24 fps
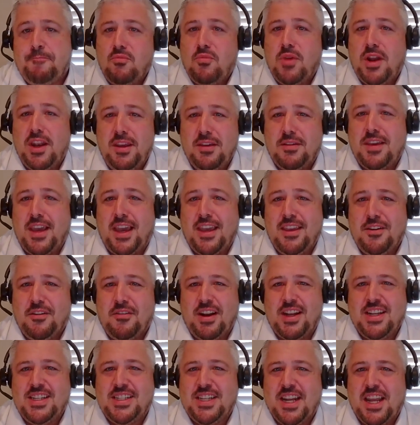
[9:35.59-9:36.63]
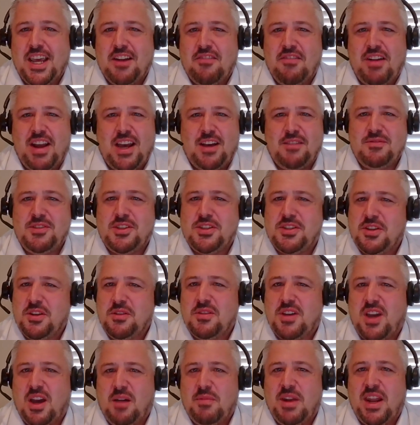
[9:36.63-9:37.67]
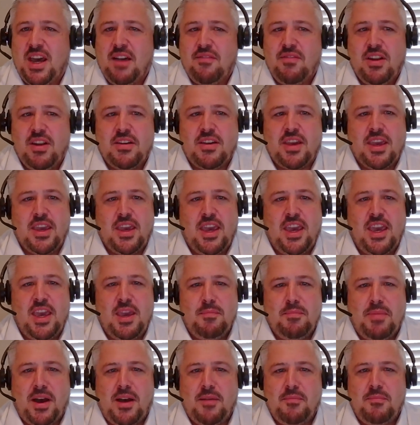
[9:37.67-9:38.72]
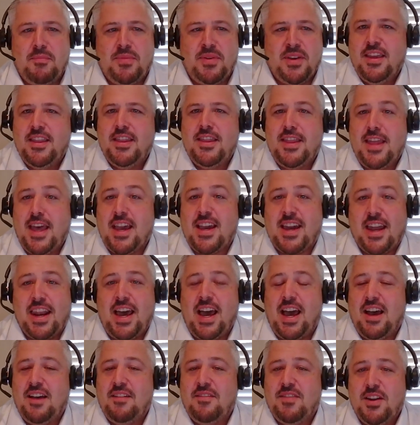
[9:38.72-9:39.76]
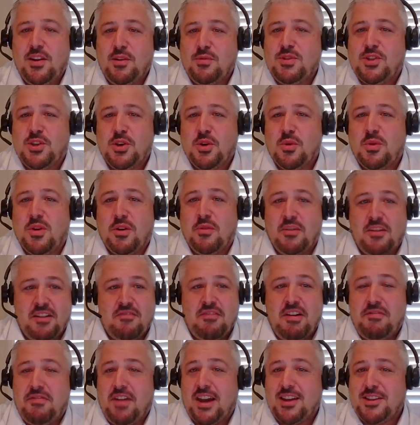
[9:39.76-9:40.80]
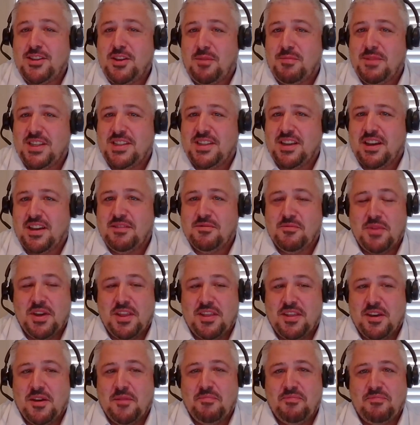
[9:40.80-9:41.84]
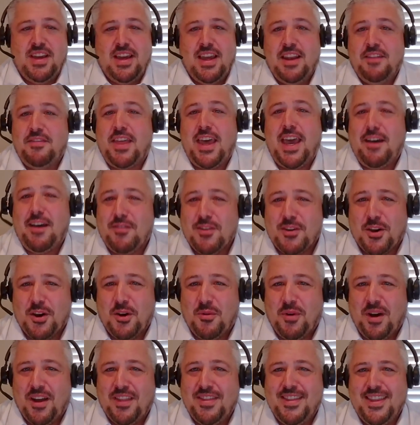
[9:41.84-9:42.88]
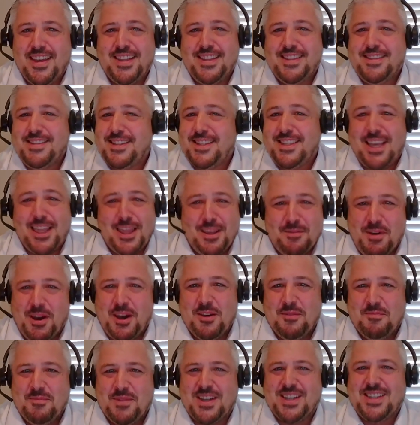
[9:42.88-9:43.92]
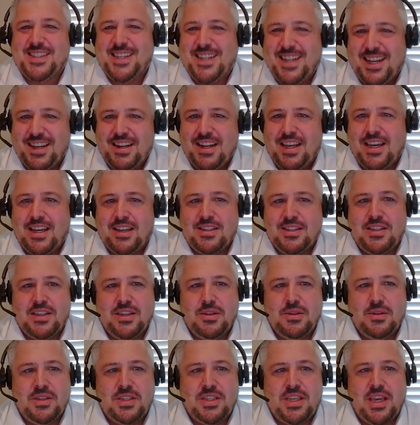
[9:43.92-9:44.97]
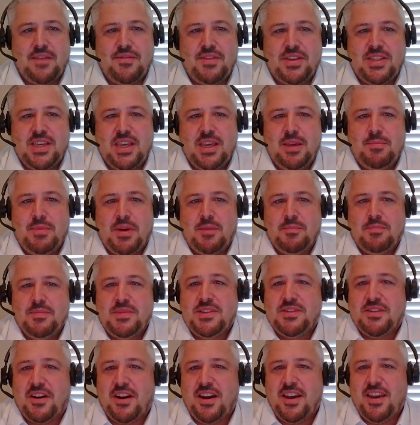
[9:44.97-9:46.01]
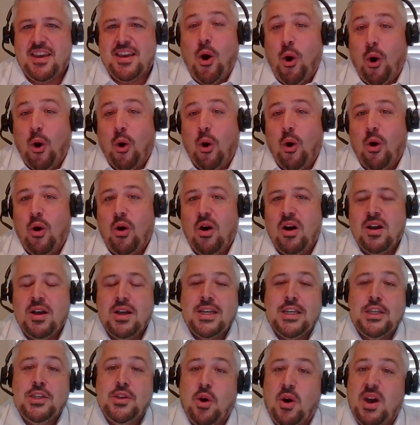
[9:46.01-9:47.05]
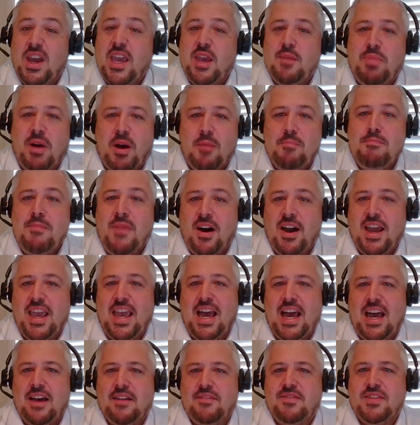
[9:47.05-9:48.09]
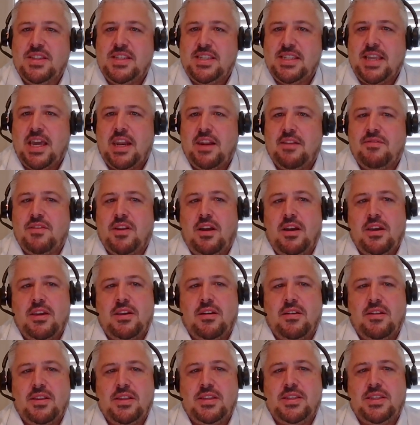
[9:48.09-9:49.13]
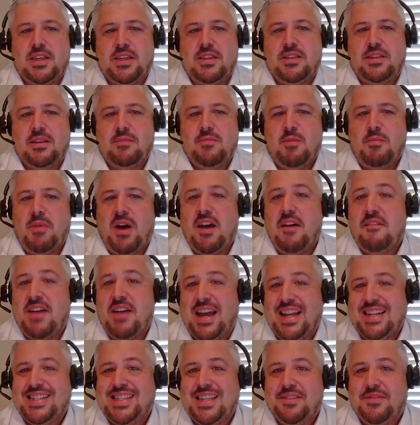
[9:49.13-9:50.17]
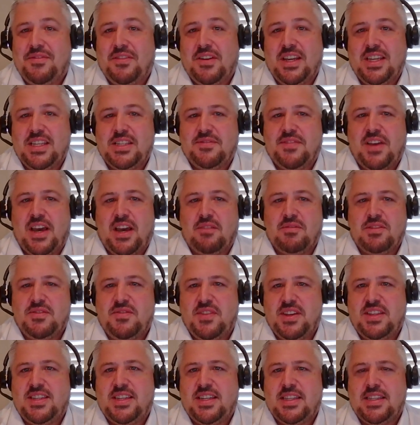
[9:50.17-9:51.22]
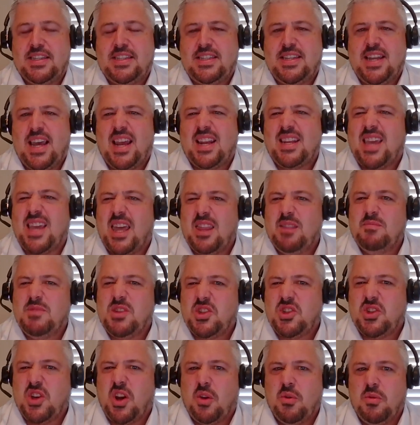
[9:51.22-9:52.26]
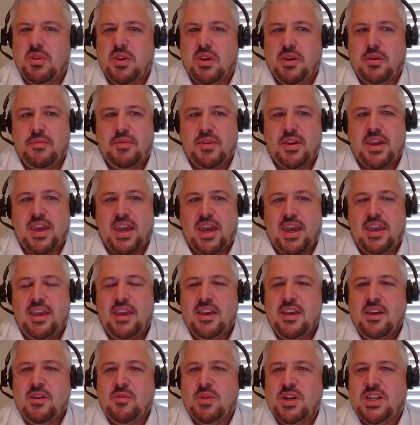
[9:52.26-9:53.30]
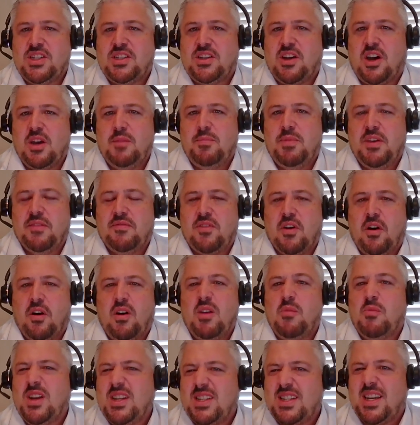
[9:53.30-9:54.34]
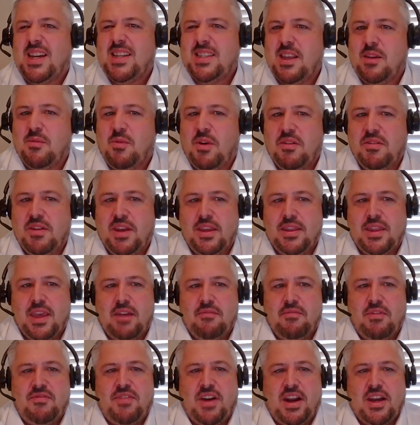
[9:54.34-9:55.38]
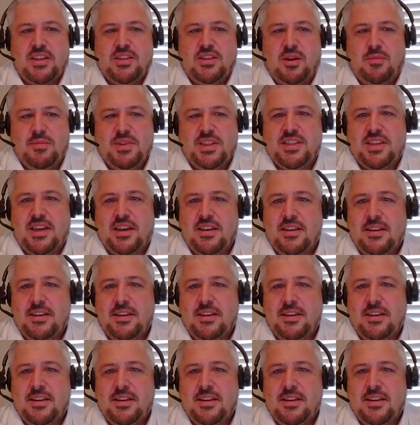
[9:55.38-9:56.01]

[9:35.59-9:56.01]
When you get your engineer round to come and have a look at your heat pump, they're going to have a little tool called a refractometer with them. And if they haven't got one, then send them home because they don't know how to service heat pumps, right? Or your heat pump might have, instead of glycol in the system, it might have antifreeze valves fitted instead. Get them to show you, okay, which type you've got, in which case they won't need their refractometer.